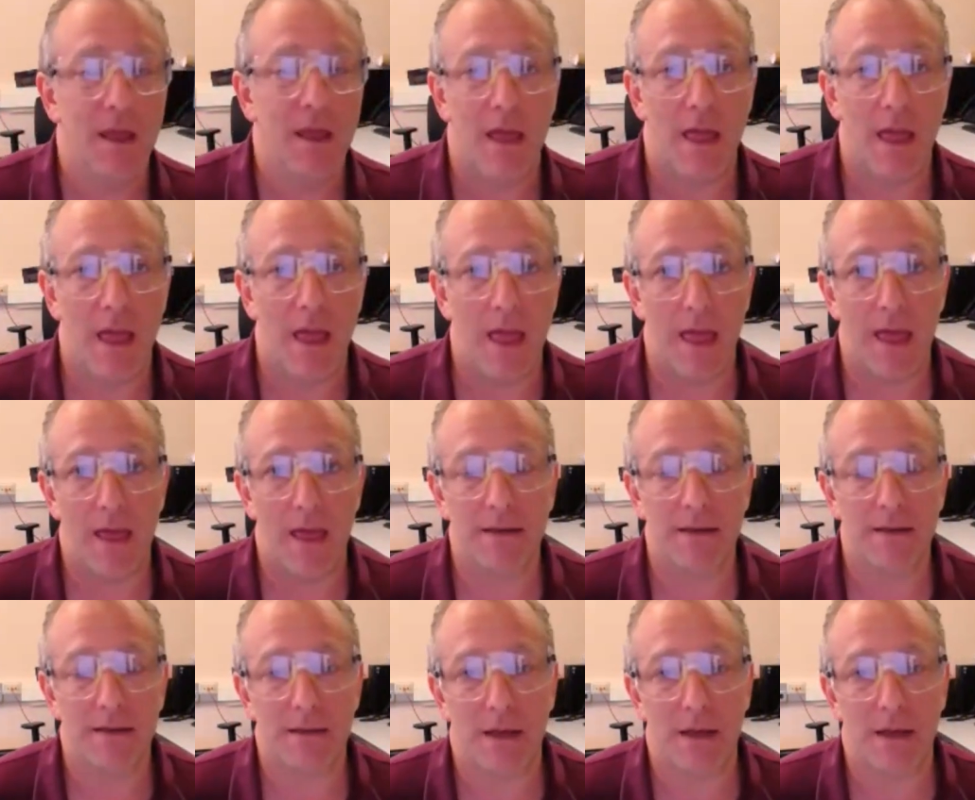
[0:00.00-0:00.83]

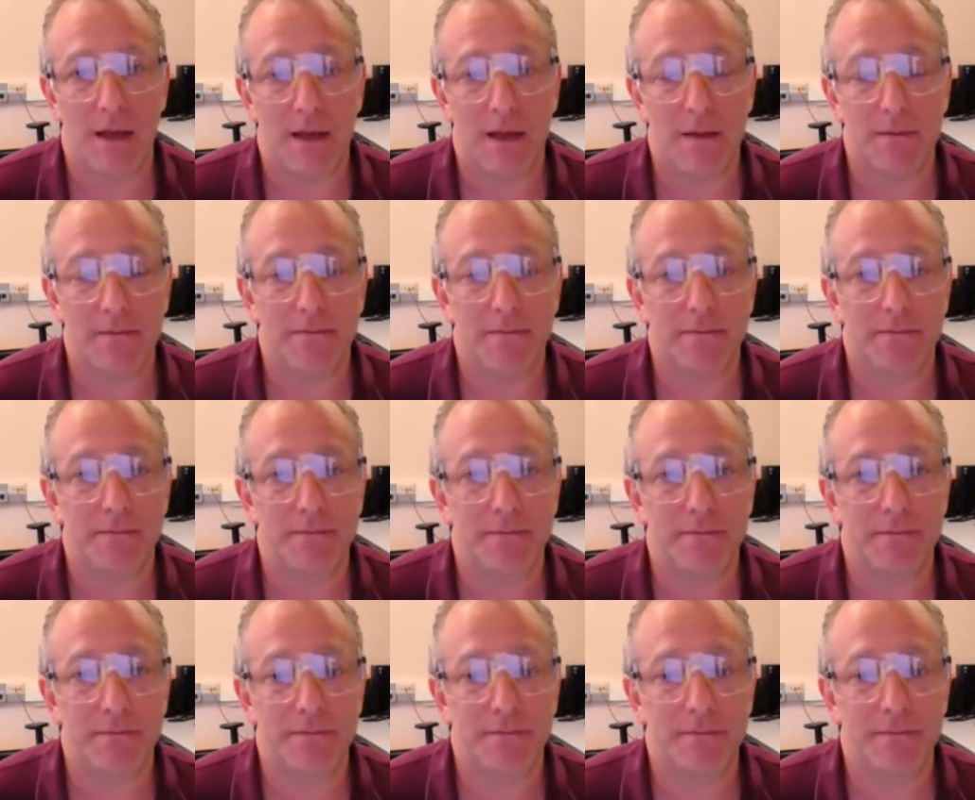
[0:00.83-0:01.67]
and um,
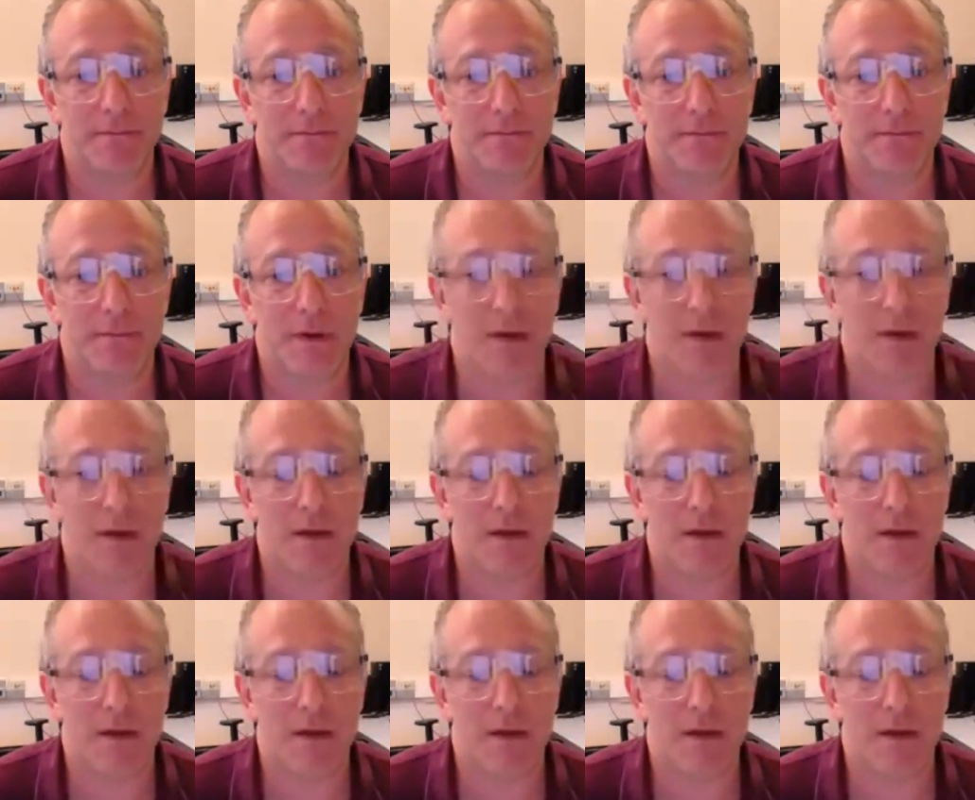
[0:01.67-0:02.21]
uh,